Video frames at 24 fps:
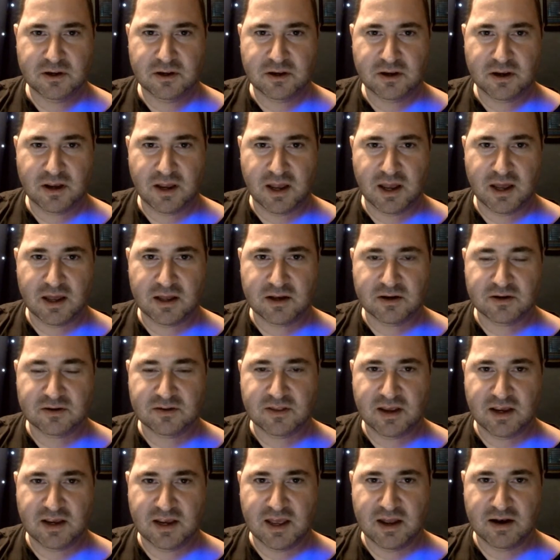and
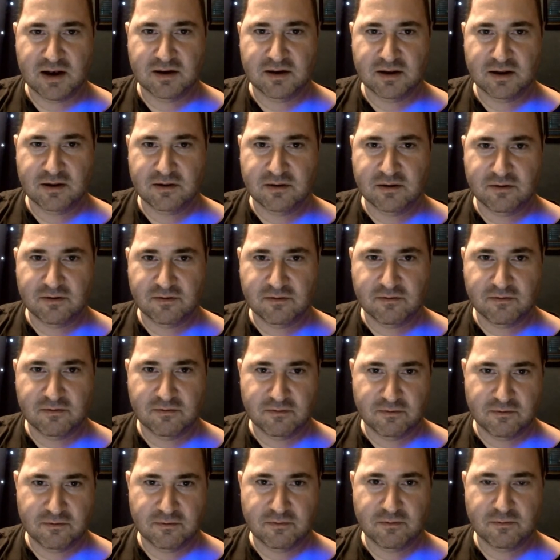they get
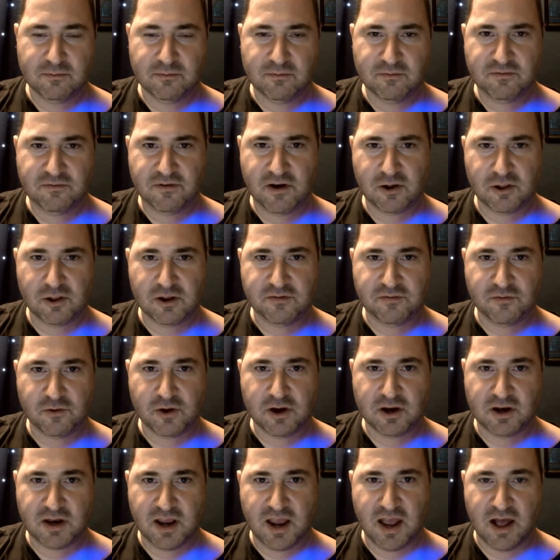fairly
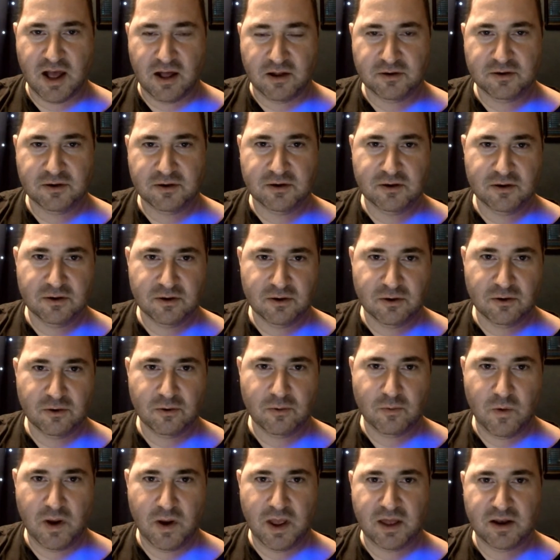freaked out
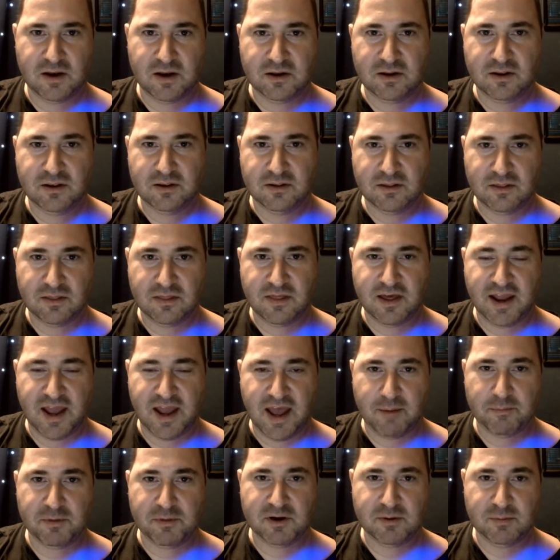when they
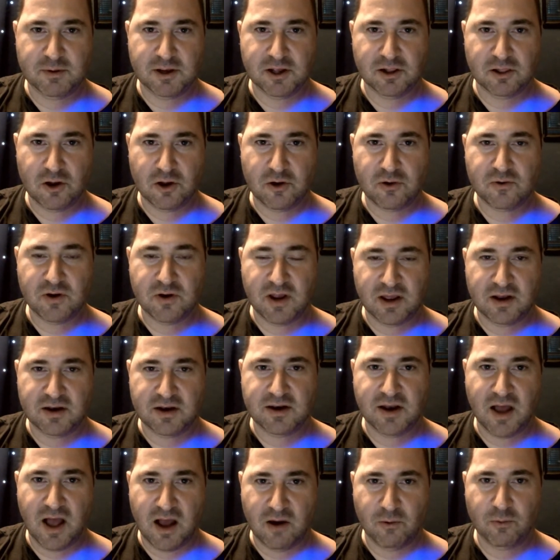happen to be alone and
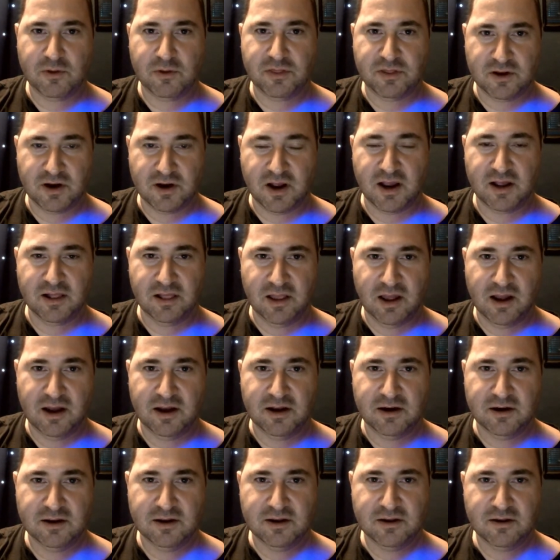not within eye line
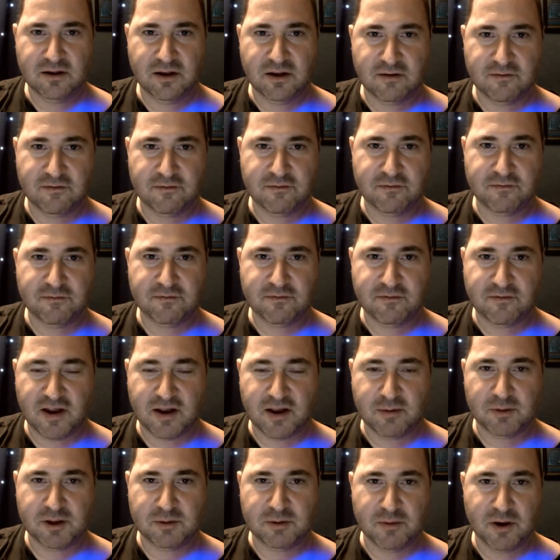of a
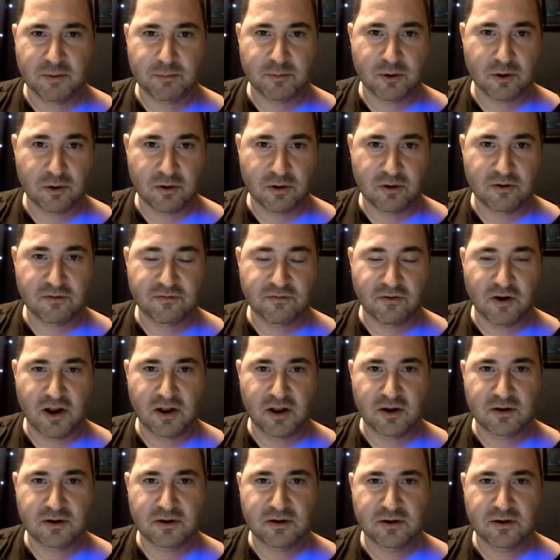family member or a friend.